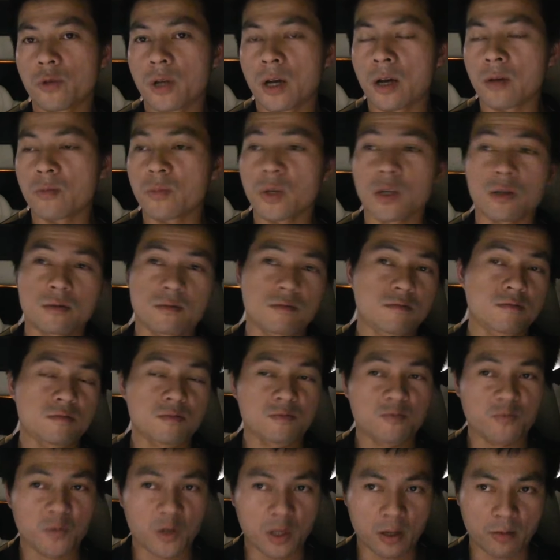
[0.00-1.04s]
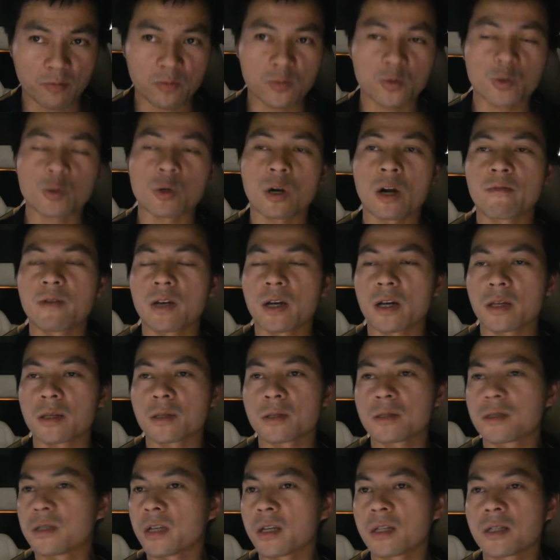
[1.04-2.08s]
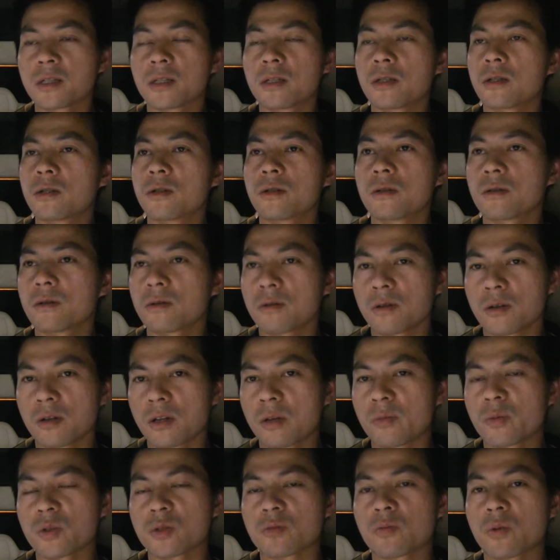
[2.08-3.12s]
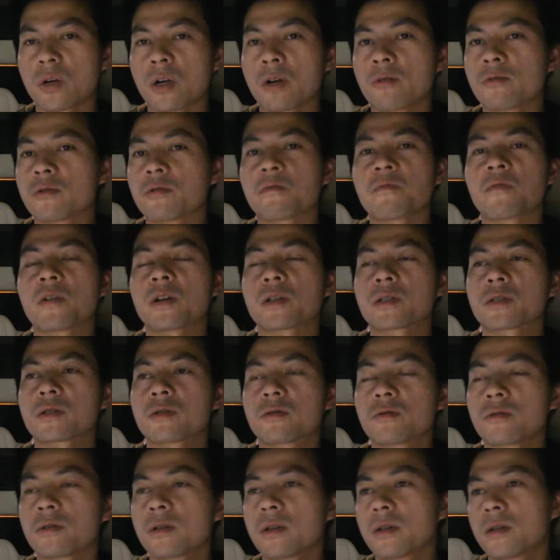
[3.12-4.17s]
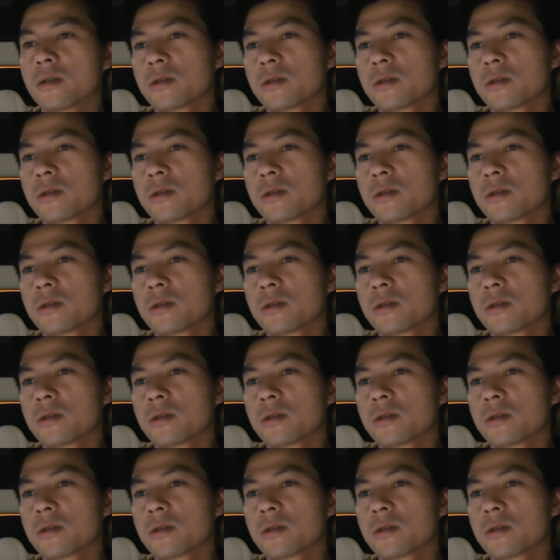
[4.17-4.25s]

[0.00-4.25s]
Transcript: down, because when I'm driving at sixty kilometers per hour or faster,